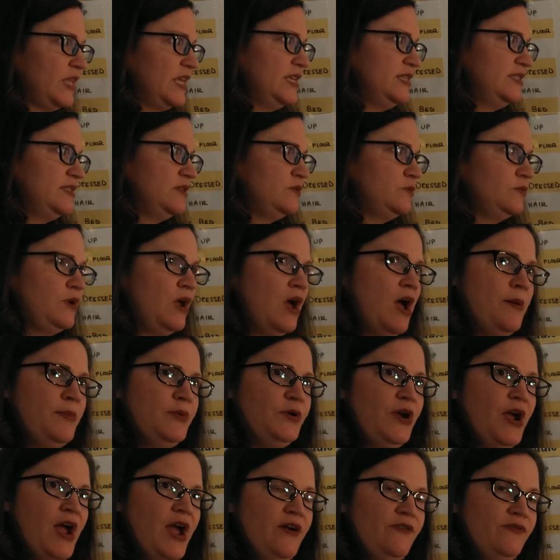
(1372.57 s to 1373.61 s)
Is this one a
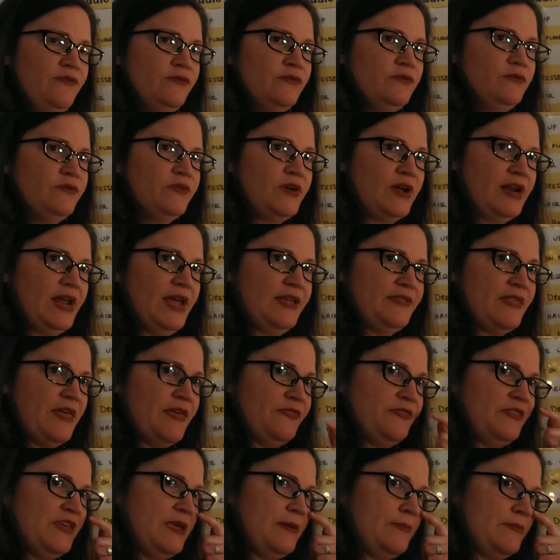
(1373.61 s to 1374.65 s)
homograph? We've kind of had
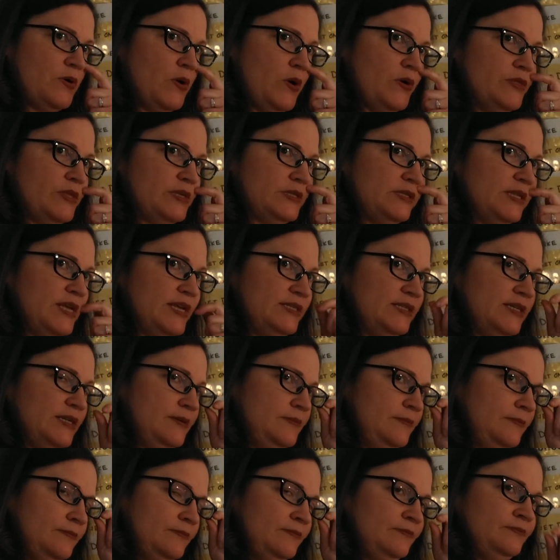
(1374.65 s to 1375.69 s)
that theme going this
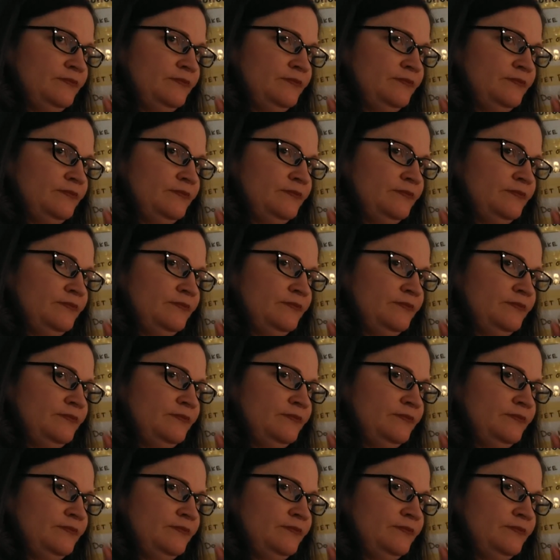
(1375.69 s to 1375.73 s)
lesson.